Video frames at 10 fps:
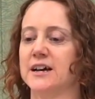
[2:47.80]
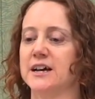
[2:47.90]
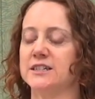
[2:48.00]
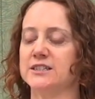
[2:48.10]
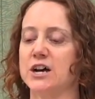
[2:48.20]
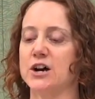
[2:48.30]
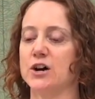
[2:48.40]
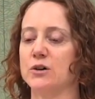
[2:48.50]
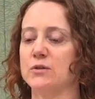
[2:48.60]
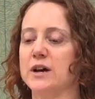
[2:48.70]

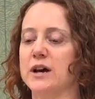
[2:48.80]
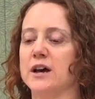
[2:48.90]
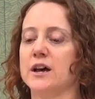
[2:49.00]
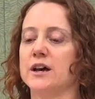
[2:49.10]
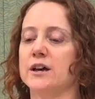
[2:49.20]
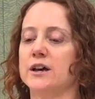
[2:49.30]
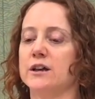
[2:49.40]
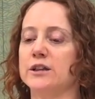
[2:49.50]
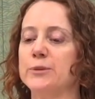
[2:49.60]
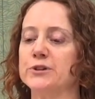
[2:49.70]
So,
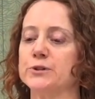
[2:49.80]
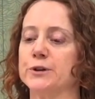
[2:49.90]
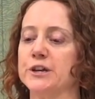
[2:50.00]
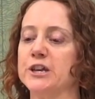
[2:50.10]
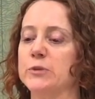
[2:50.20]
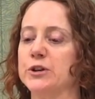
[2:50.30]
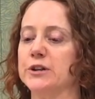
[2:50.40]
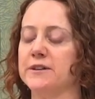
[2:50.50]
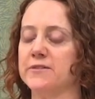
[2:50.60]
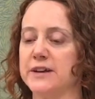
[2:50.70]
liberatory community
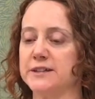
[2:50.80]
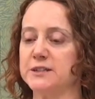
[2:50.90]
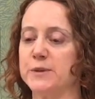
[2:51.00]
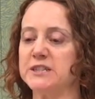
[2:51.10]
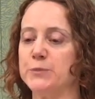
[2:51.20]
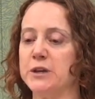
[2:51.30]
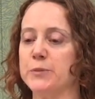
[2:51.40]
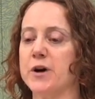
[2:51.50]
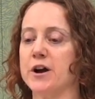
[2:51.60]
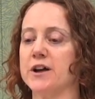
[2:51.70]
defense must be
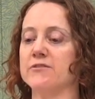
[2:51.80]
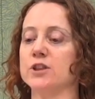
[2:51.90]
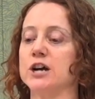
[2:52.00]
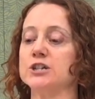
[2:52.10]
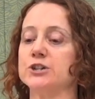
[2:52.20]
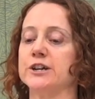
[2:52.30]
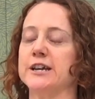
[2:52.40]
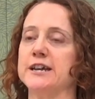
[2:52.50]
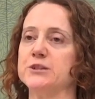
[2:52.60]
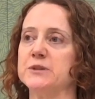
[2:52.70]
part of larger
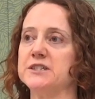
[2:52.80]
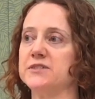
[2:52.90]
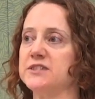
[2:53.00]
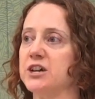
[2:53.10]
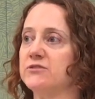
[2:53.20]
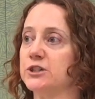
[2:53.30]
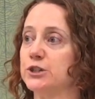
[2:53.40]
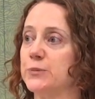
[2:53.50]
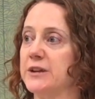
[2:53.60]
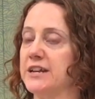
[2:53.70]
engagements of
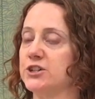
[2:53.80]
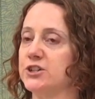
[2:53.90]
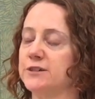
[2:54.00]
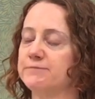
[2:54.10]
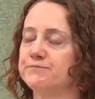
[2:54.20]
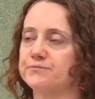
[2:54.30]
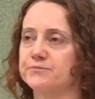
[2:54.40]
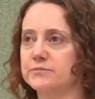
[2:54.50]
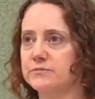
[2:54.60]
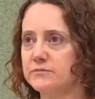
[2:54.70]
self-determination,
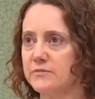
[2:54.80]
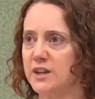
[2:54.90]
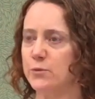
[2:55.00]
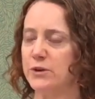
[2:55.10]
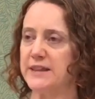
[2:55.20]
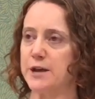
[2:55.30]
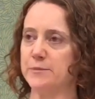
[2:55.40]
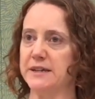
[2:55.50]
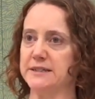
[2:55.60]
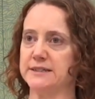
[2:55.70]
and what that
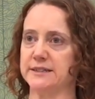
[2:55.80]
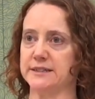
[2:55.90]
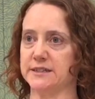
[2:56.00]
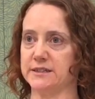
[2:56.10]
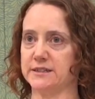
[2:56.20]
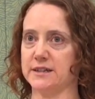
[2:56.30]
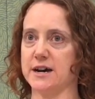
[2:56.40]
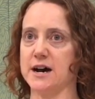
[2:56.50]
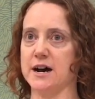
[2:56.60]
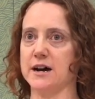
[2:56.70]
means is
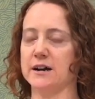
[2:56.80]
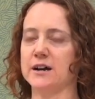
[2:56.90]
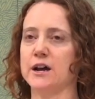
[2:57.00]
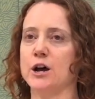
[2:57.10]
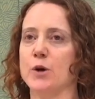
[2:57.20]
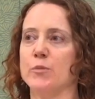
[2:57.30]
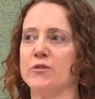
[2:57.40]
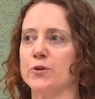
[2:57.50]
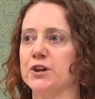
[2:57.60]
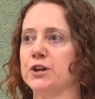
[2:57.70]

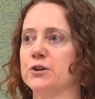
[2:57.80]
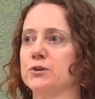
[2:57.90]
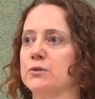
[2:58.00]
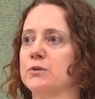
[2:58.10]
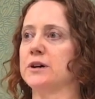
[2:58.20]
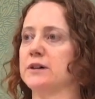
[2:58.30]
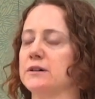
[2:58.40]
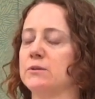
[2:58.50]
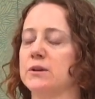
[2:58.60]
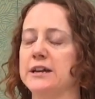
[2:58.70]
before you
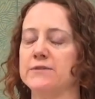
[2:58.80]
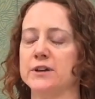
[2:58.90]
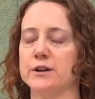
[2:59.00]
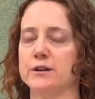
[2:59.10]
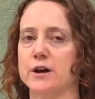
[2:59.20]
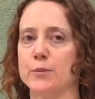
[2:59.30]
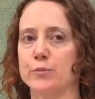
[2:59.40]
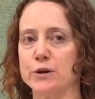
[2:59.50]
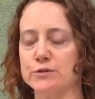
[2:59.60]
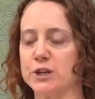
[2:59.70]
even
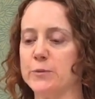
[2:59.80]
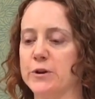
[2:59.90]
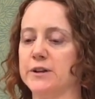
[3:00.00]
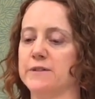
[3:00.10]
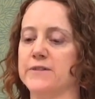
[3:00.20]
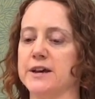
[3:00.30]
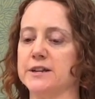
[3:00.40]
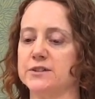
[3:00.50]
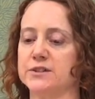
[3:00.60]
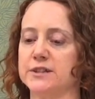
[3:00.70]
approach community
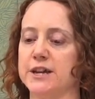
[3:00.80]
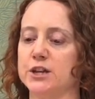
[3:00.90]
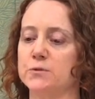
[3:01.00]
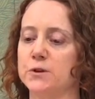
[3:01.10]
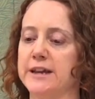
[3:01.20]
defense, like, you really